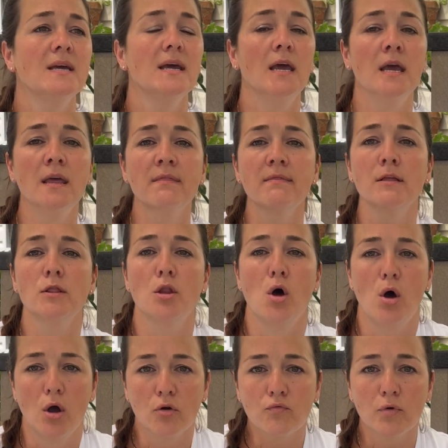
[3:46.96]
In the
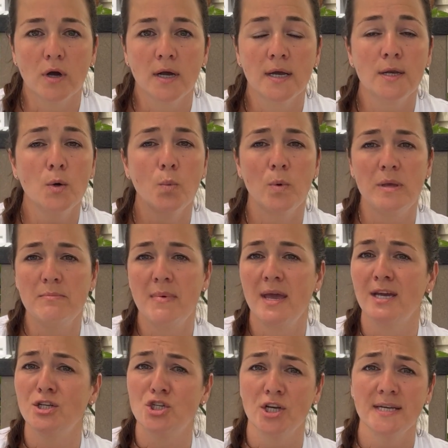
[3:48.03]
long run, we may
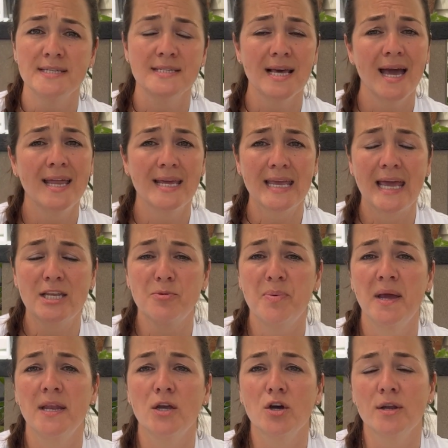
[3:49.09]
adjust that, again,
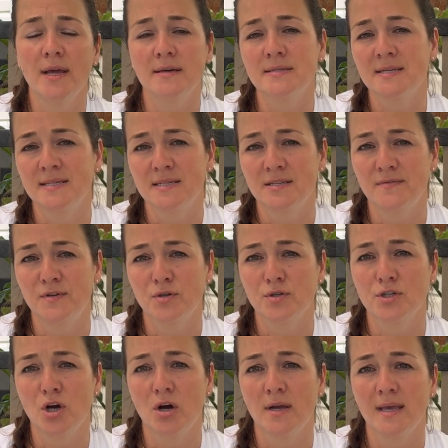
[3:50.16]
depending on how sensitive your
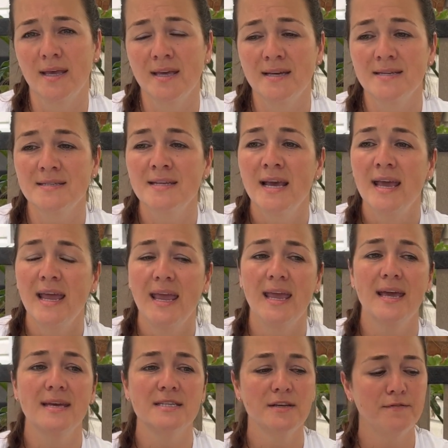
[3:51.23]
dog is.
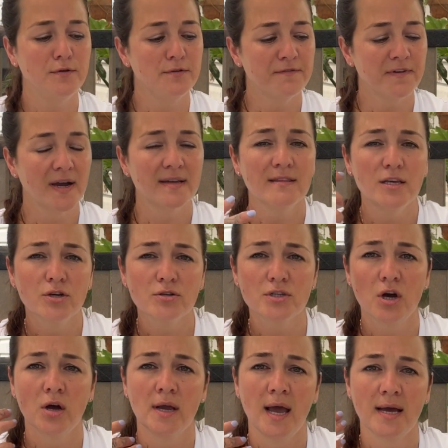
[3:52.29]
And if you find that your
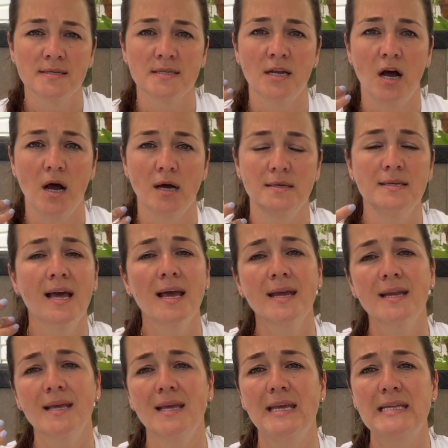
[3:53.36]
dog has an odd neck
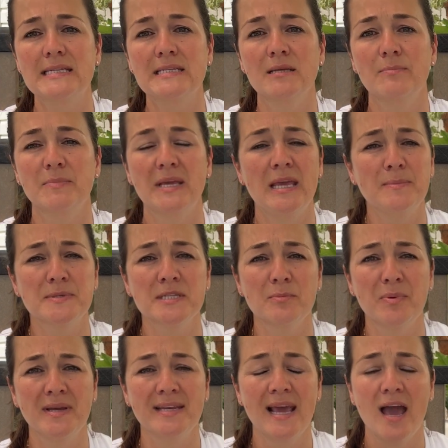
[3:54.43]
and it keeps
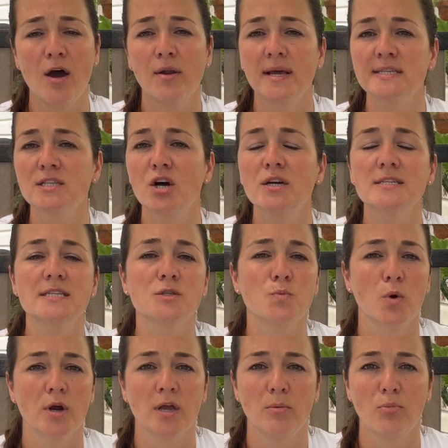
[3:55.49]
slipping down, as long as it's
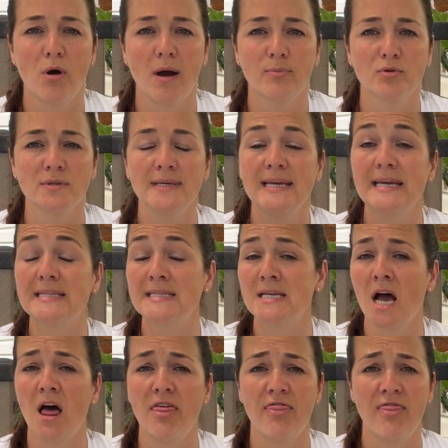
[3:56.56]
working properly, it's
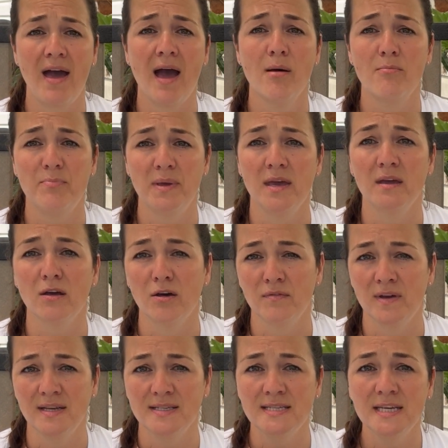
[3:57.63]
not that big of
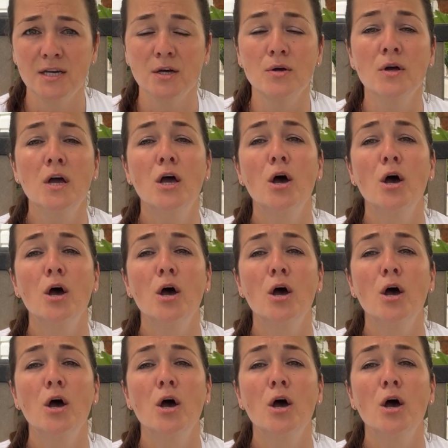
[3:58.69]
a deal.